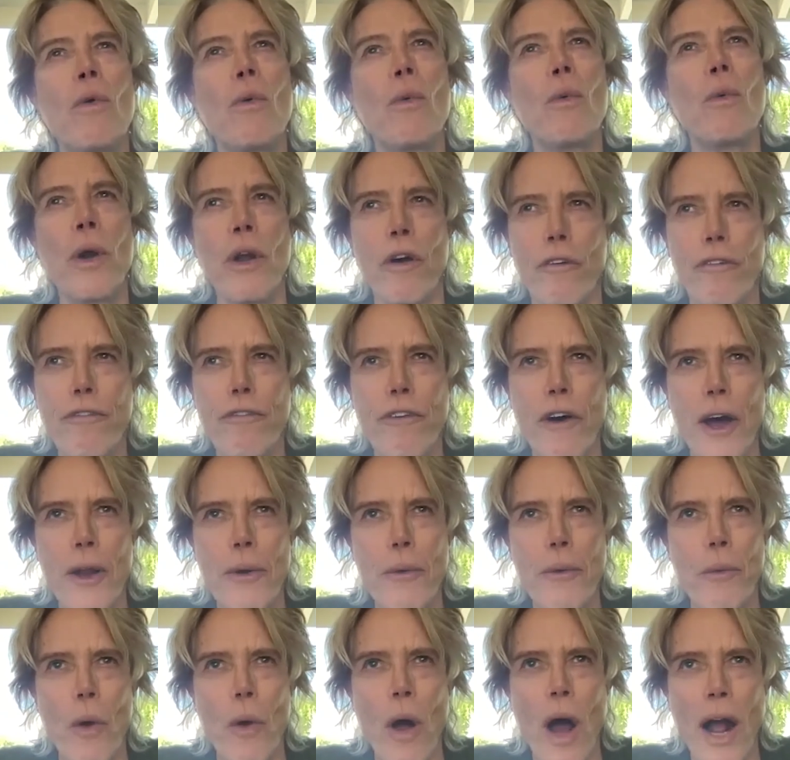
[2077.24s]
real
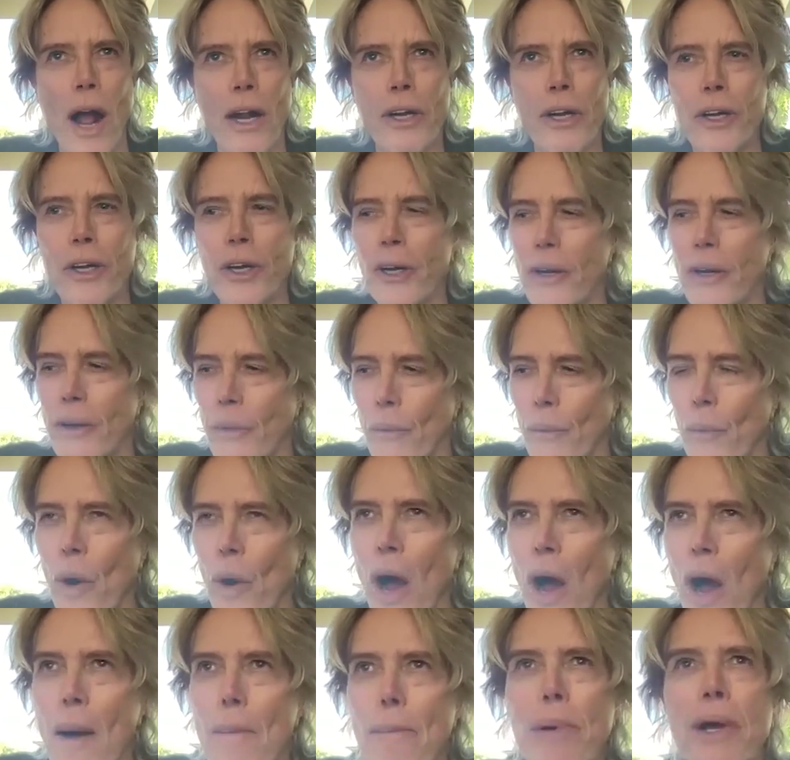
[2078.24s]
fun rocker
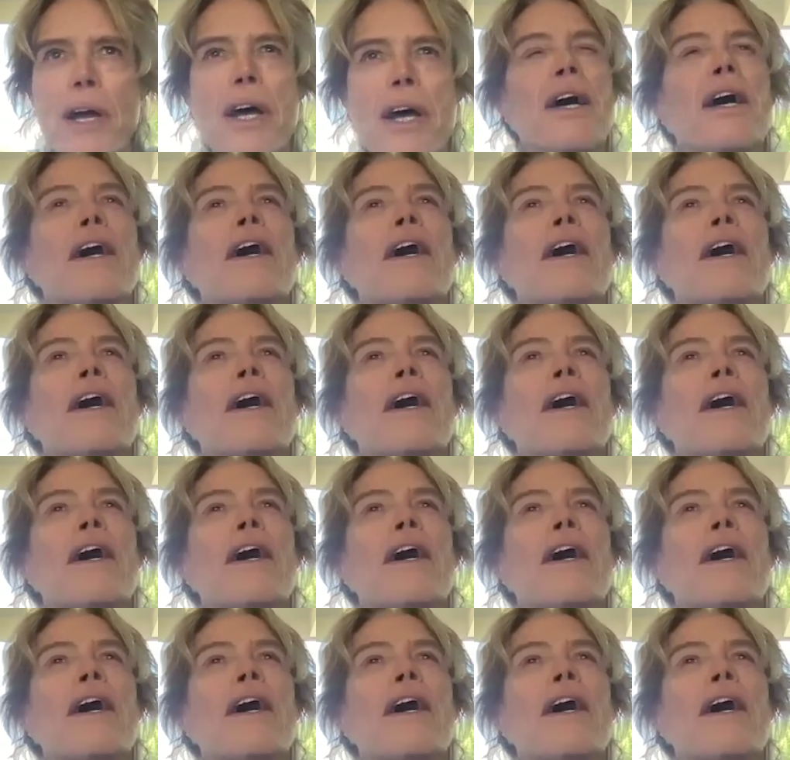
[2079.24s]
romp.